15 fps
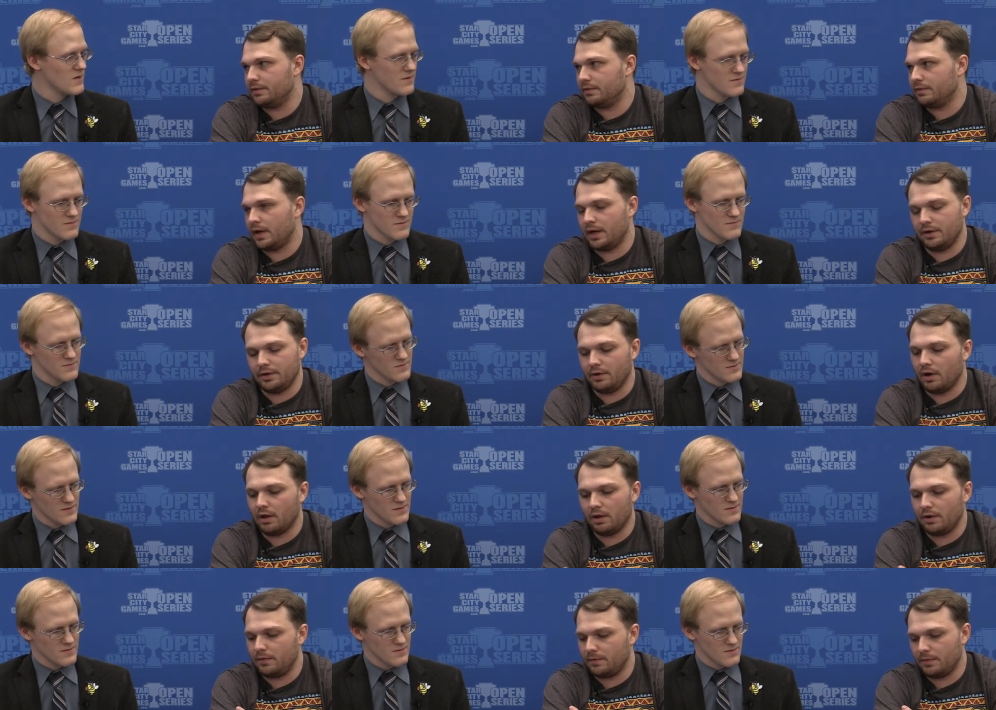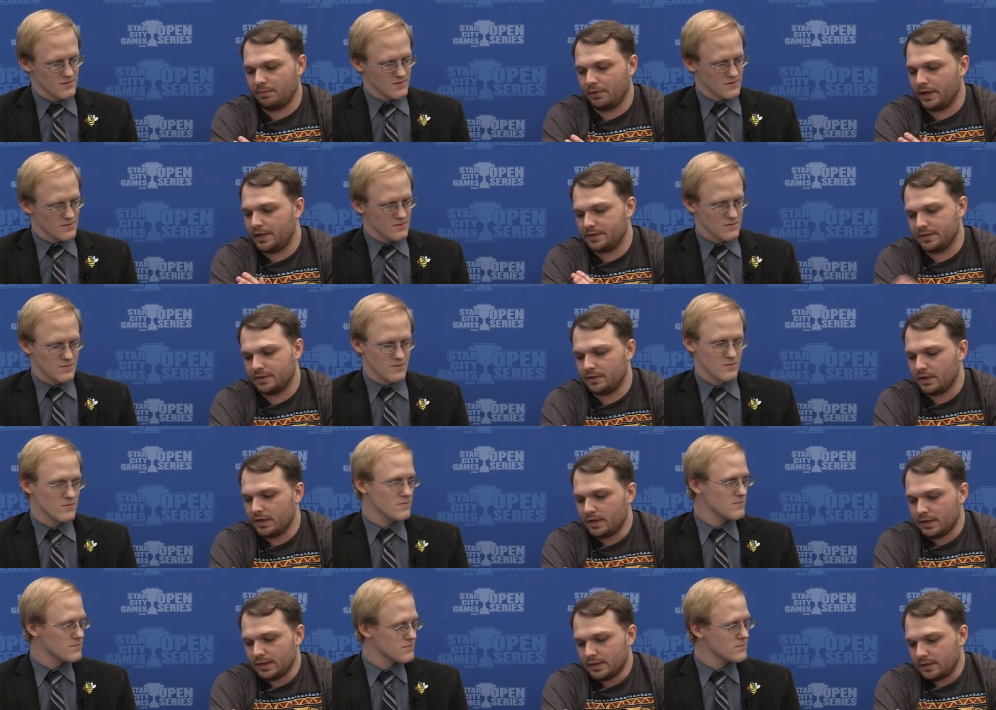Speaker 1: rhino you all over the place. And
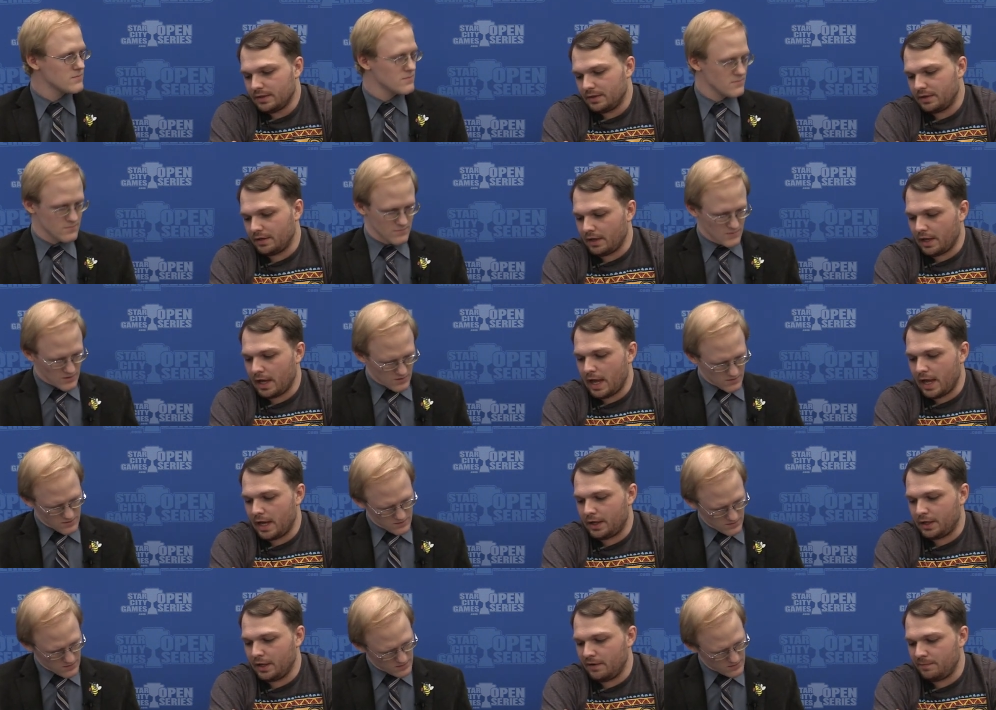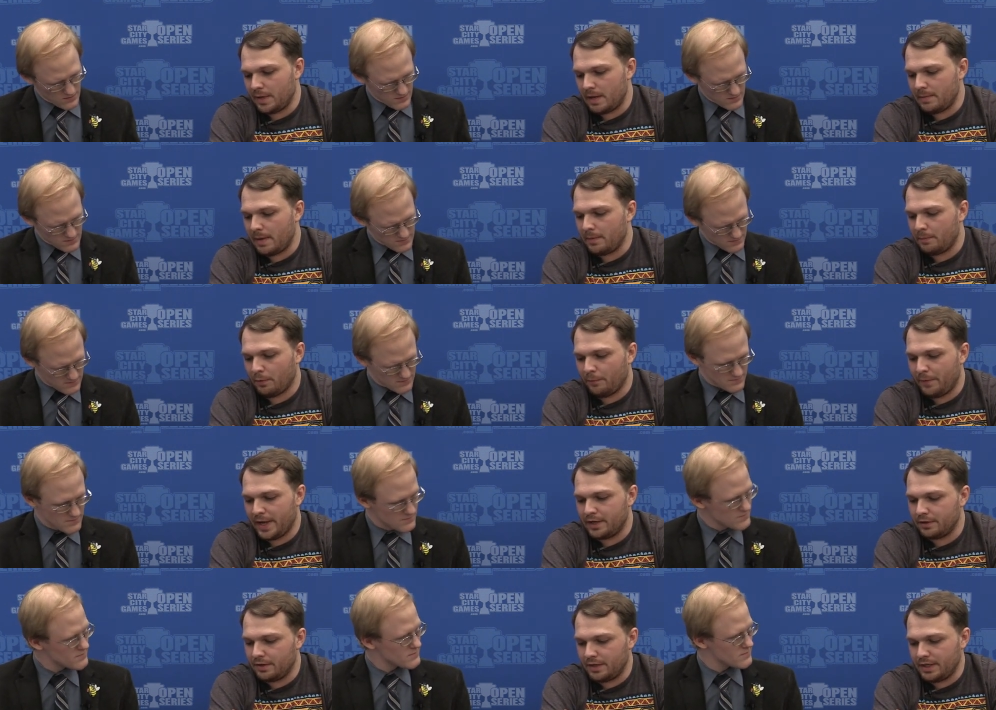it, it could have been maybe
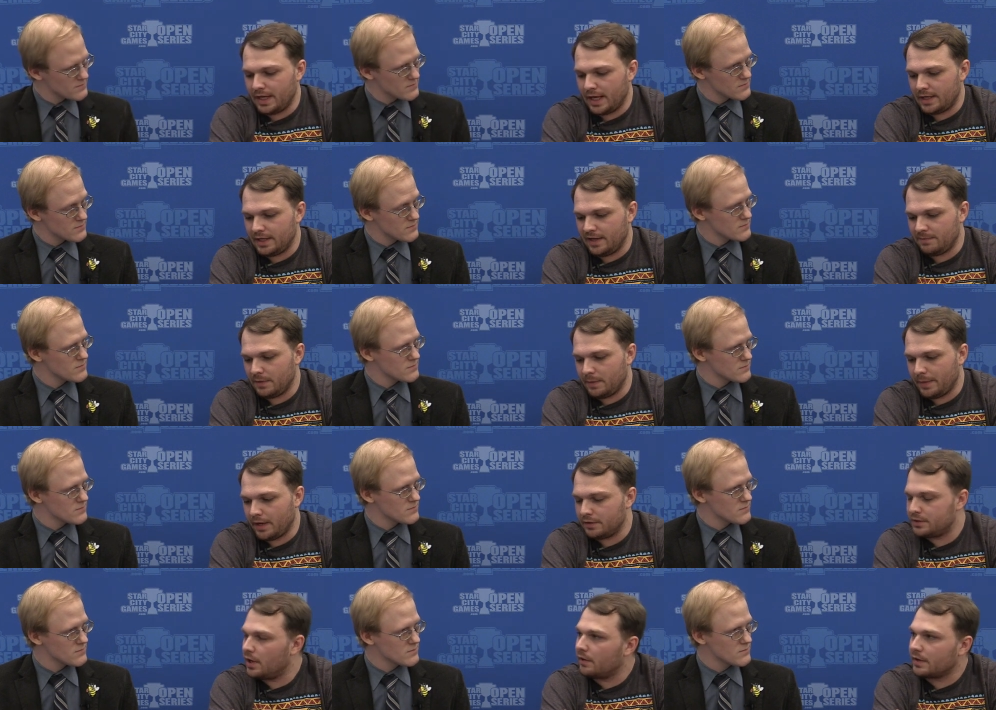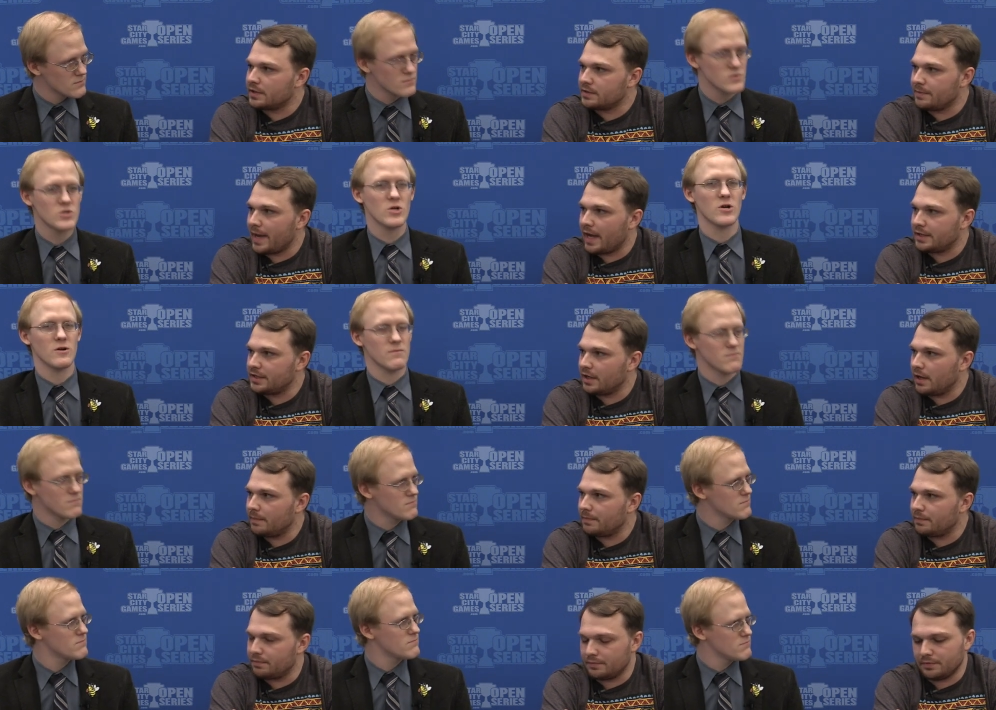Profaner of the Dead to give me a better tokens matchup. Sure
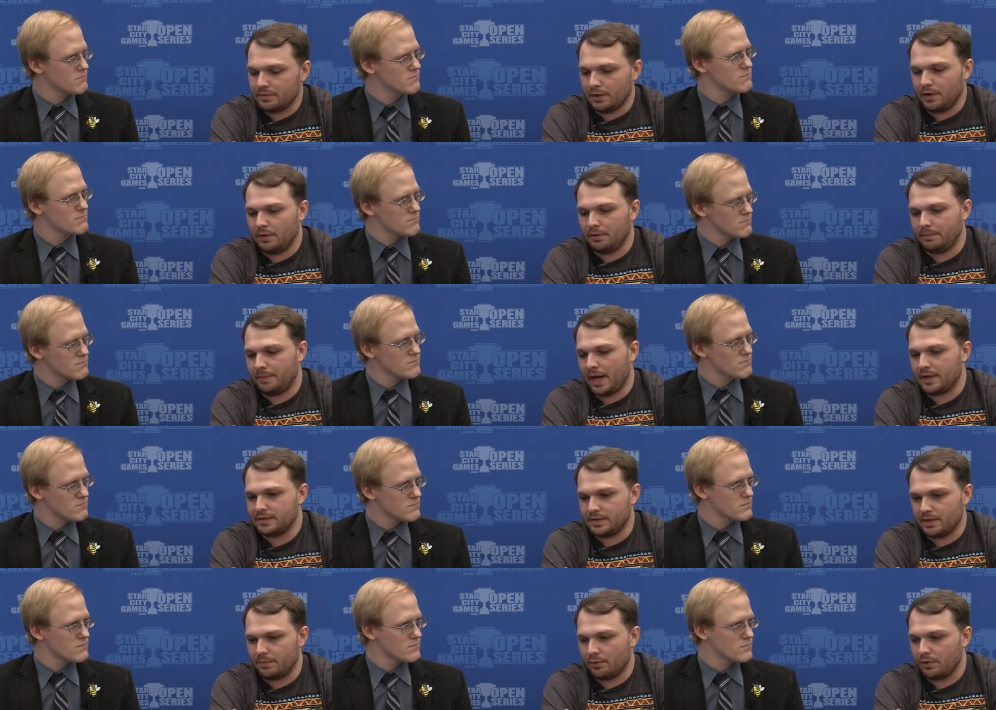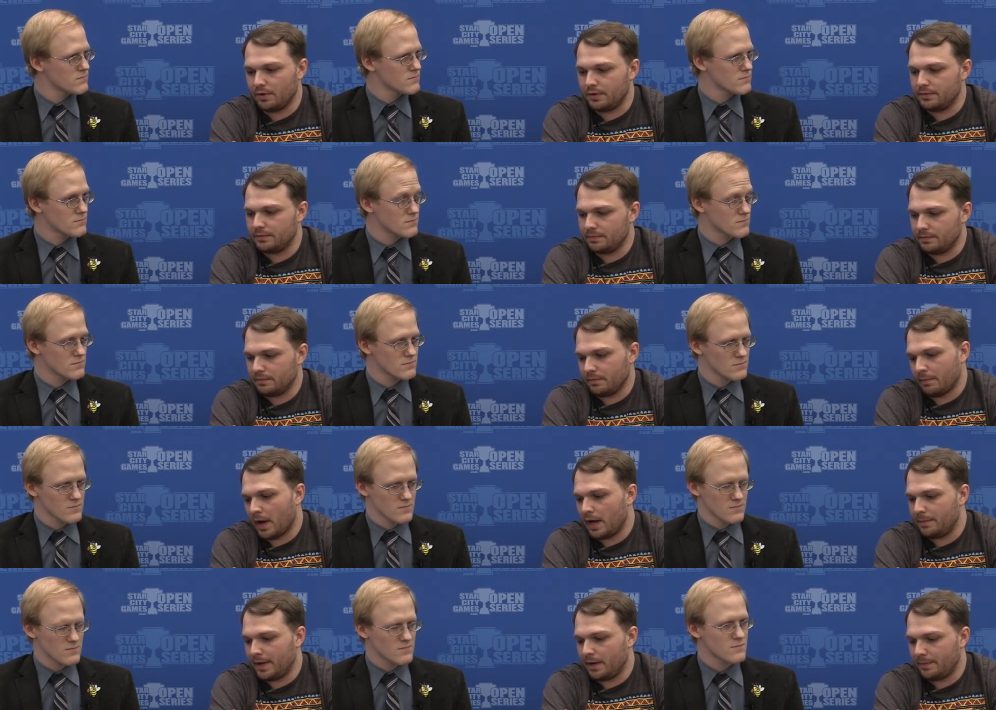you know, bounce their board.
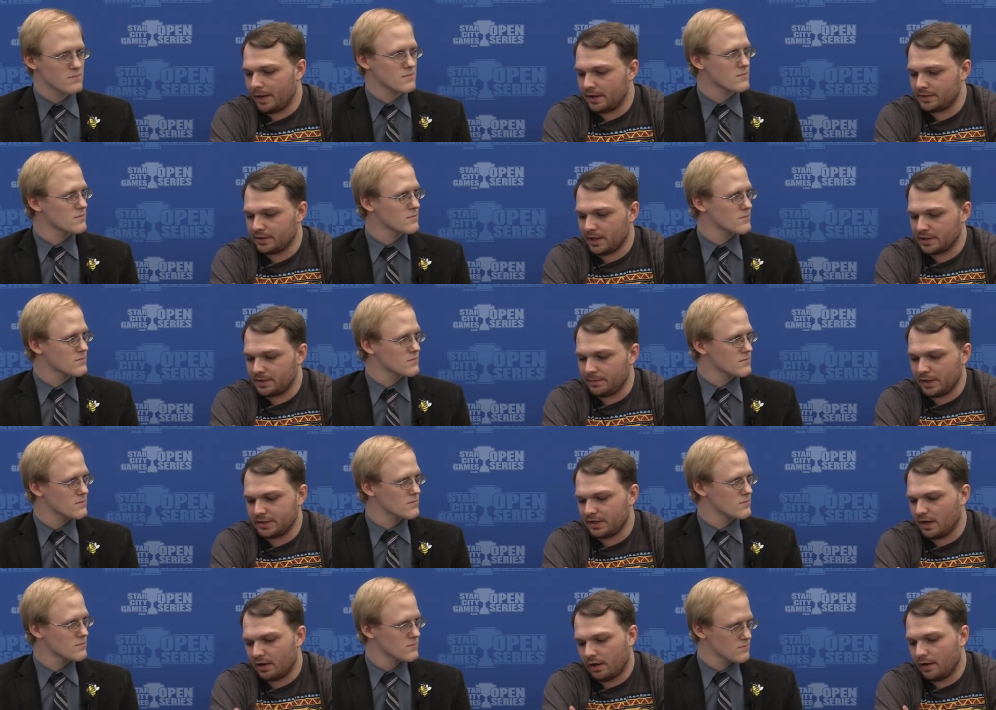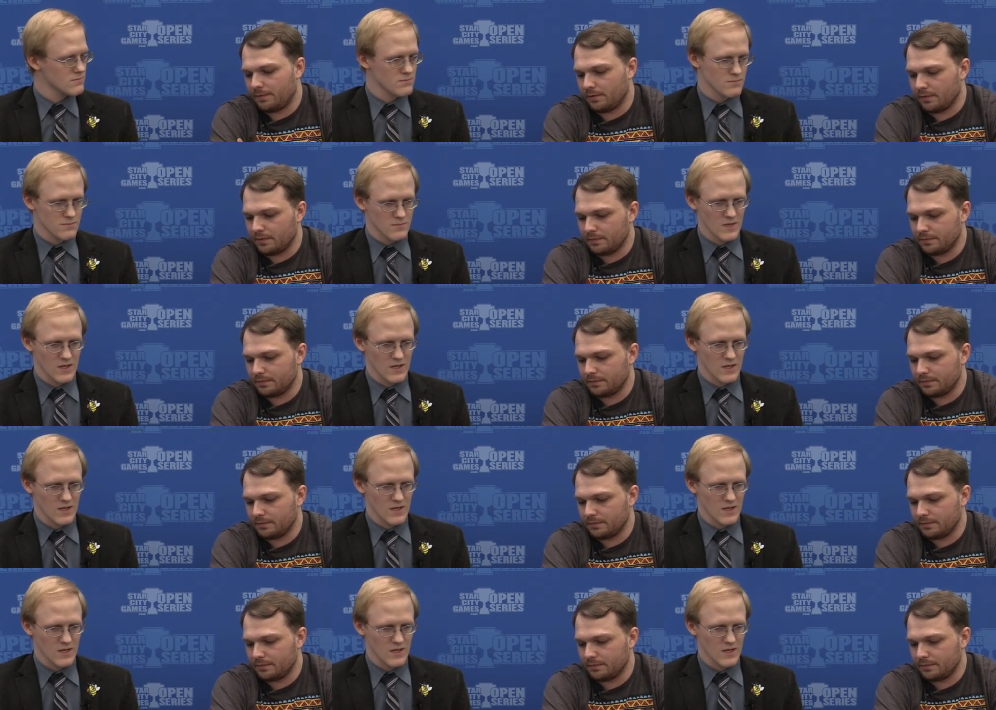Might have been a better selection, but it's not awful.